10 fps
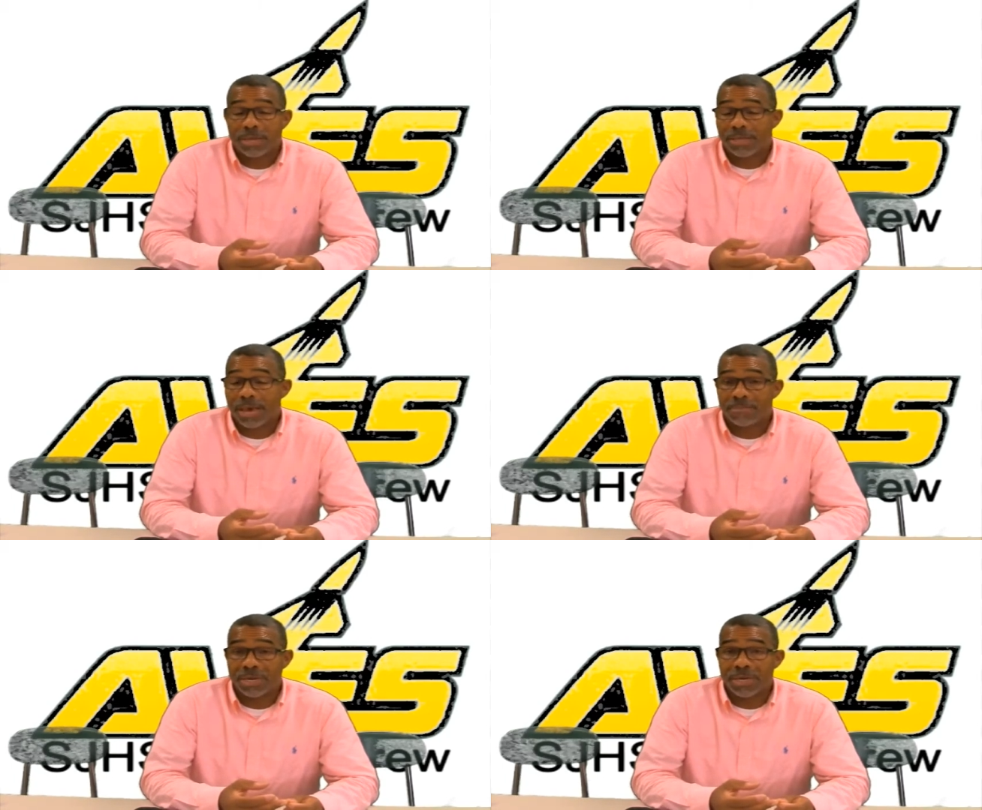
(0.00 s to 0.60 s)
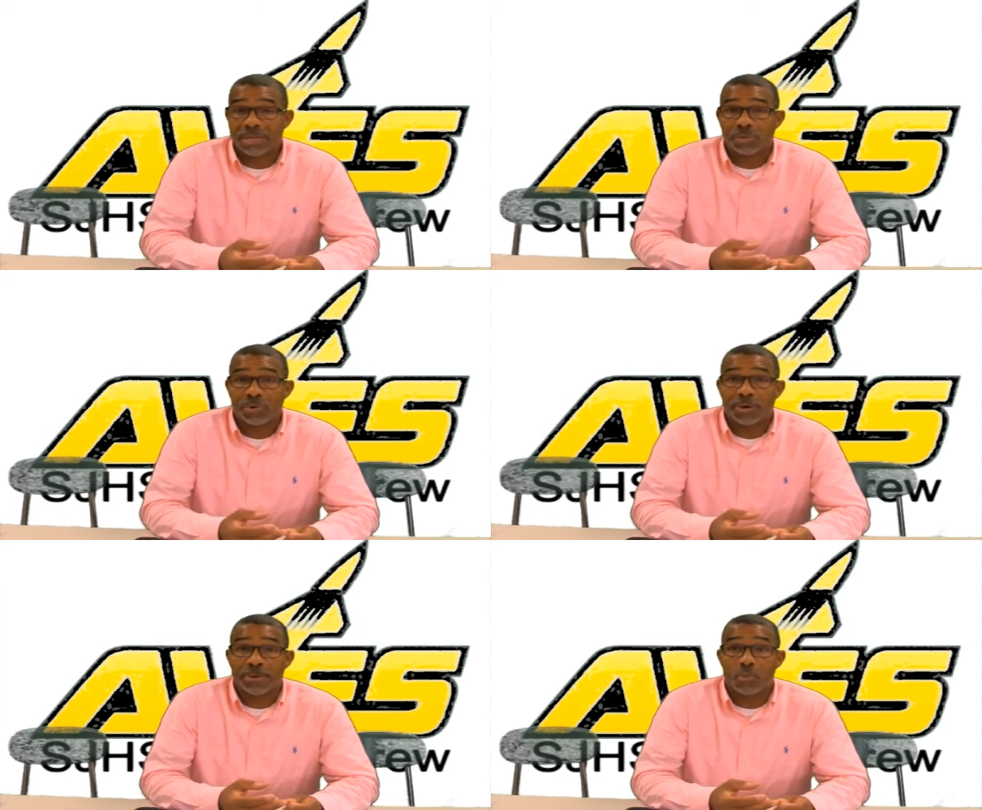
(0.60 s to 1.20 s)
that meeting is
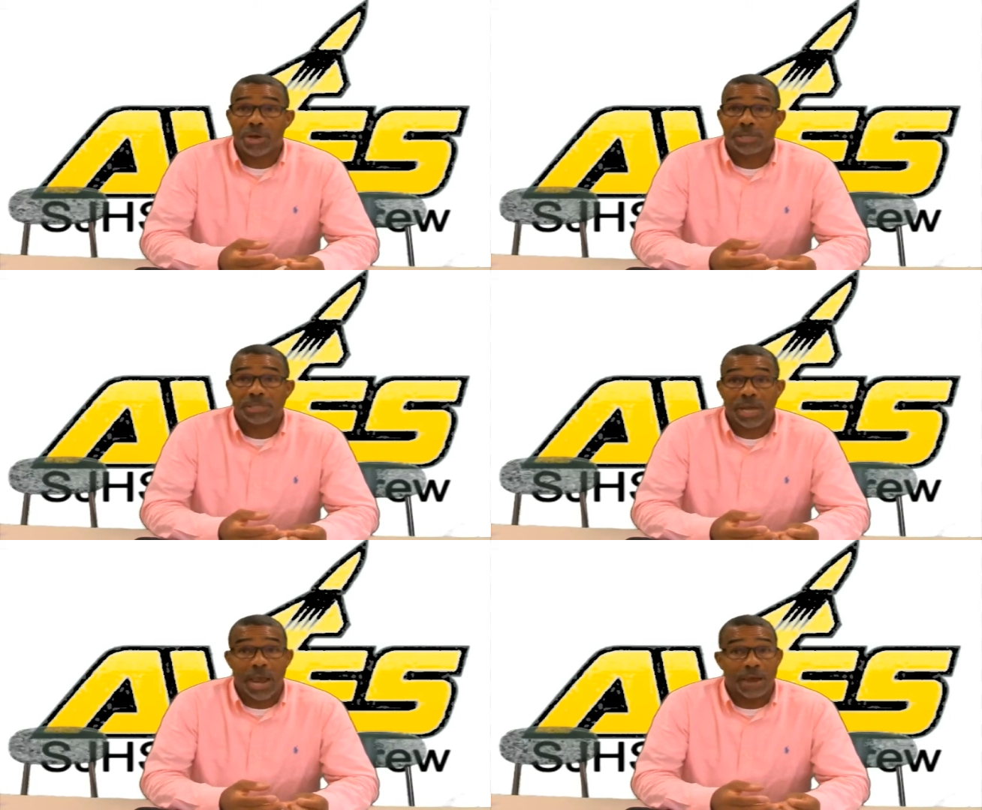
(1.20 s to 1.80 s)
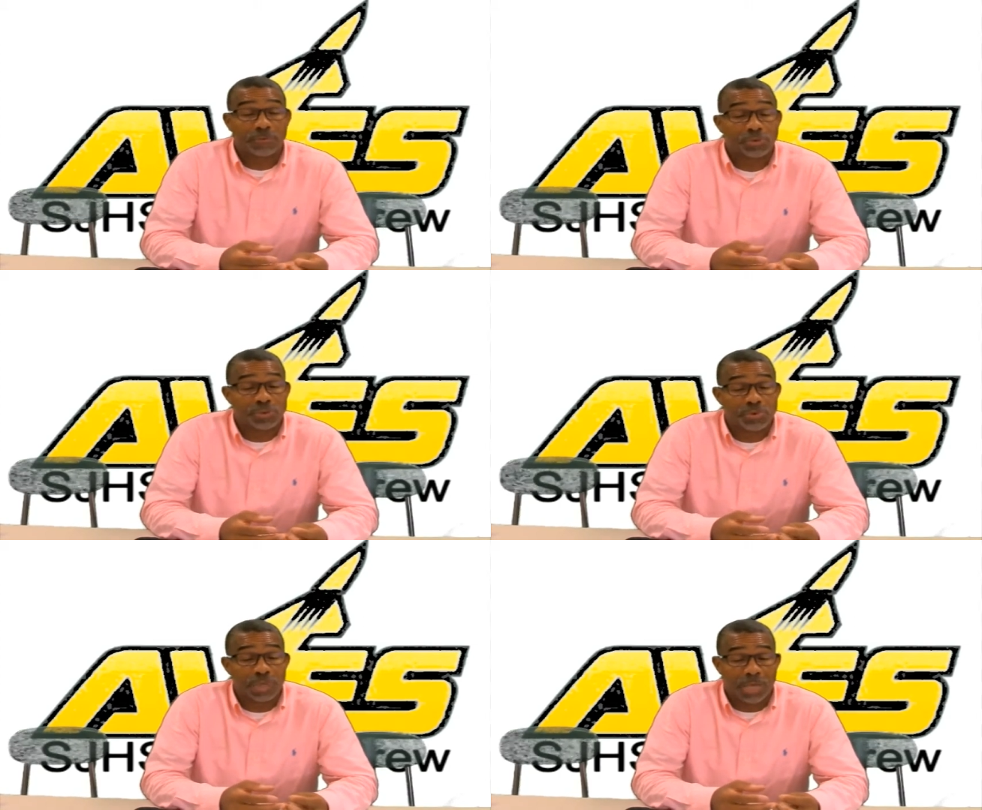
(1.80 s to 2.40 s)
going to be Wednesday after
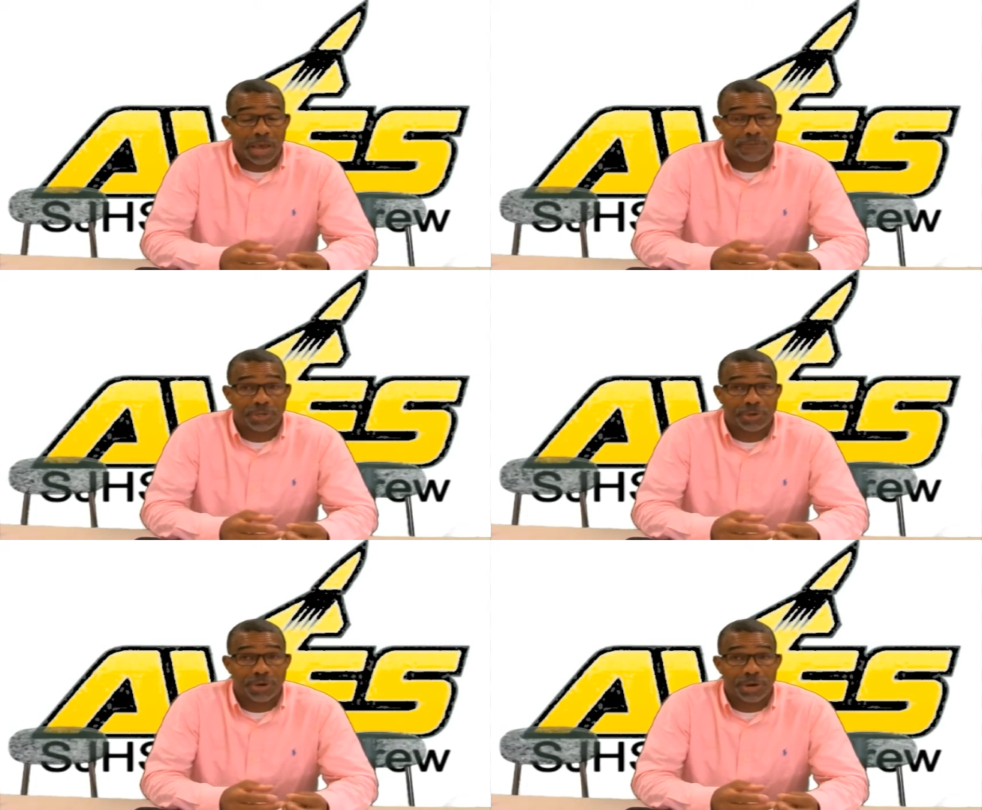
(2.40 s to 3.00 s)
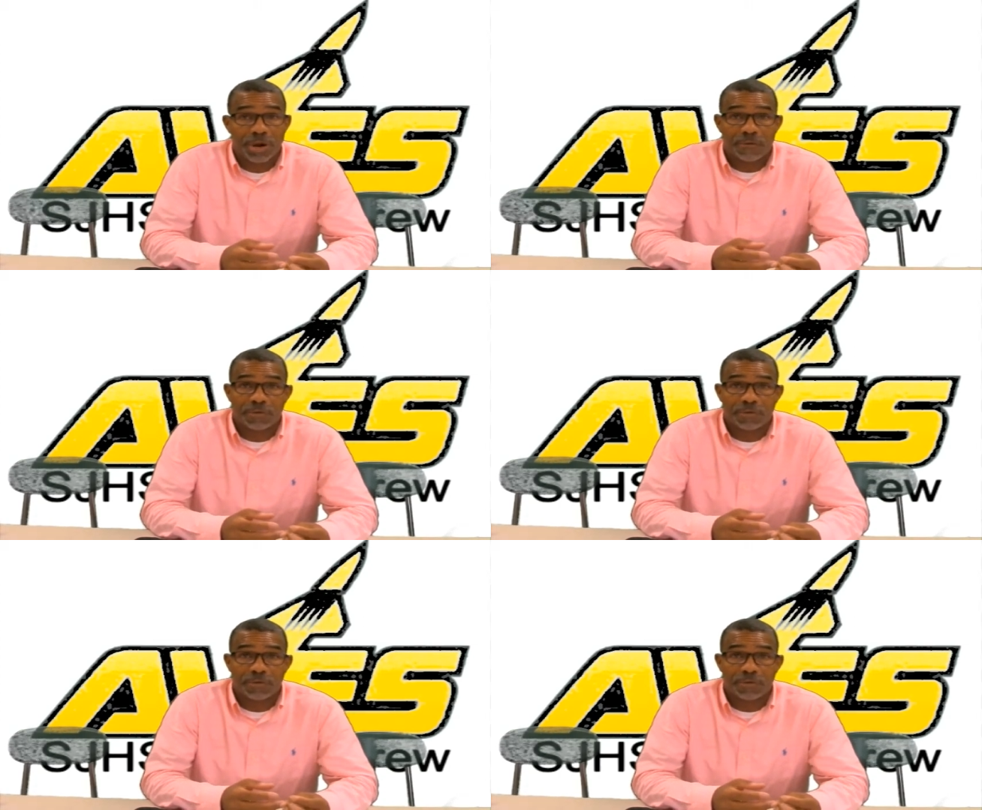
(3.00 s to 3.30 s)
school in the cafeteria